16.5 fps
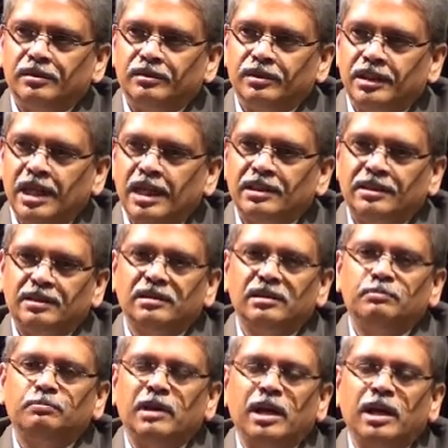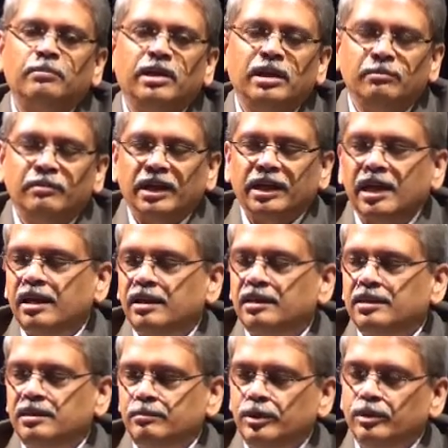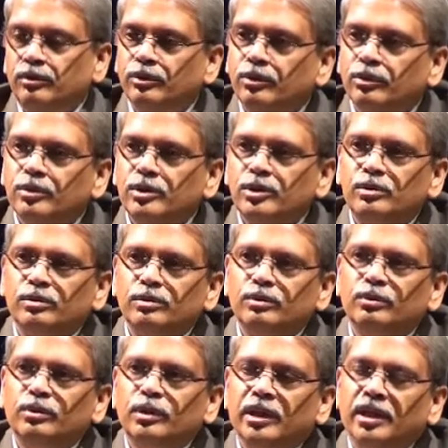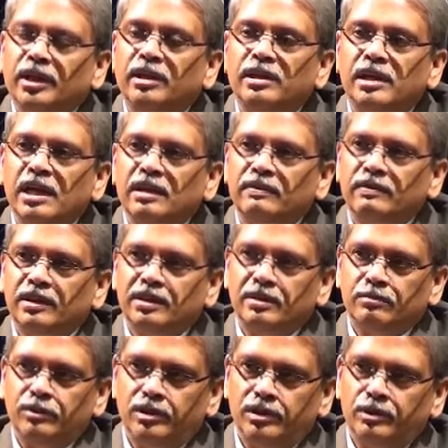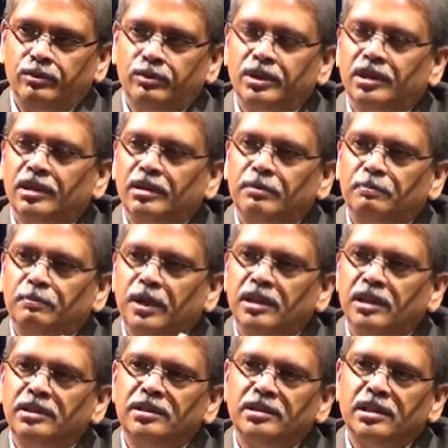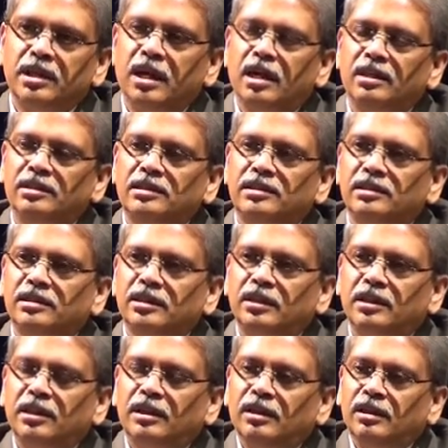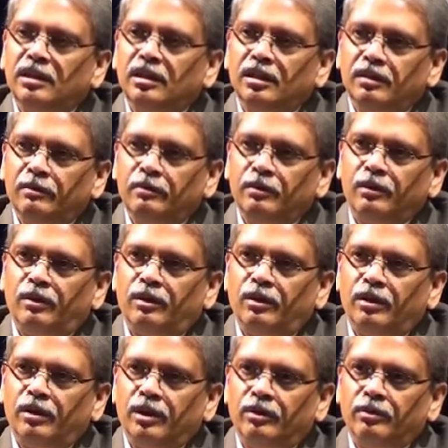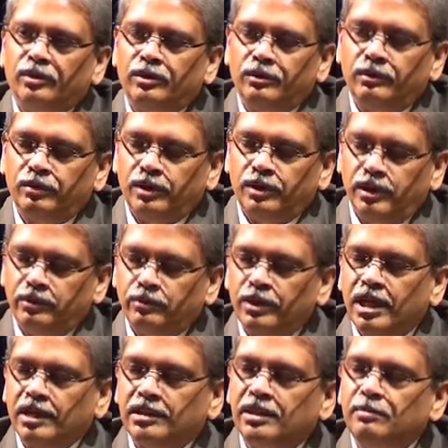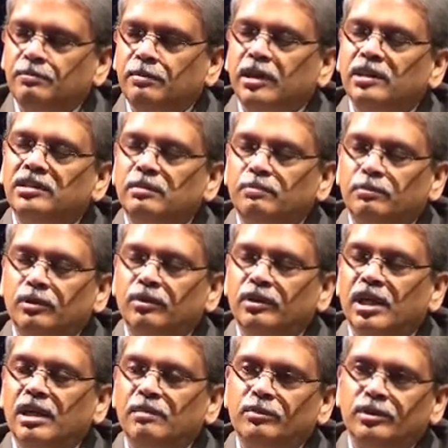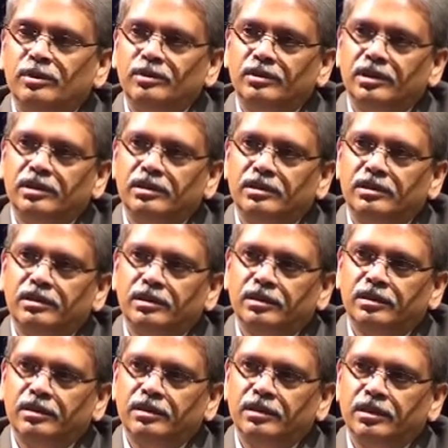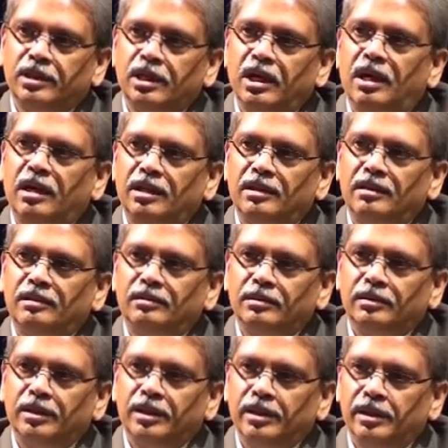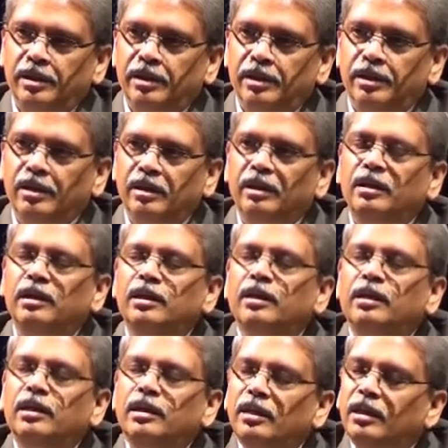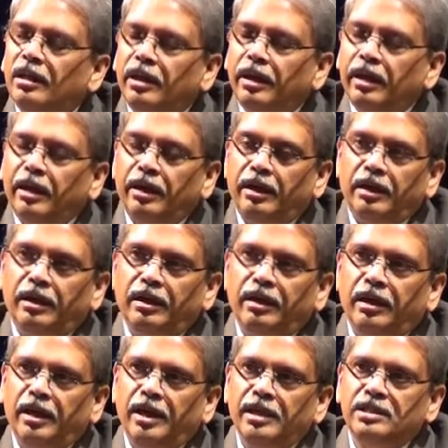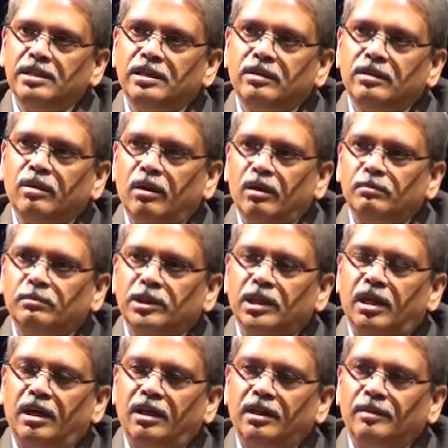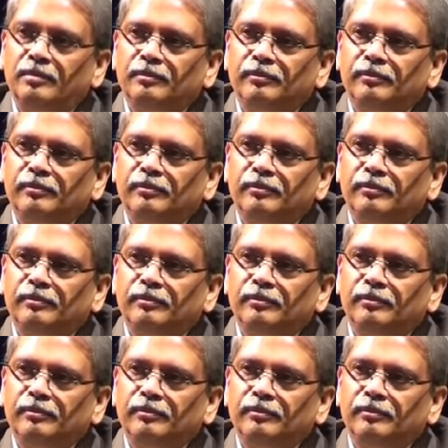So that's the primary mechanism you use to interact with the computer. You would punch cards on, so you would actually punch the program onto this card, a 80-column card.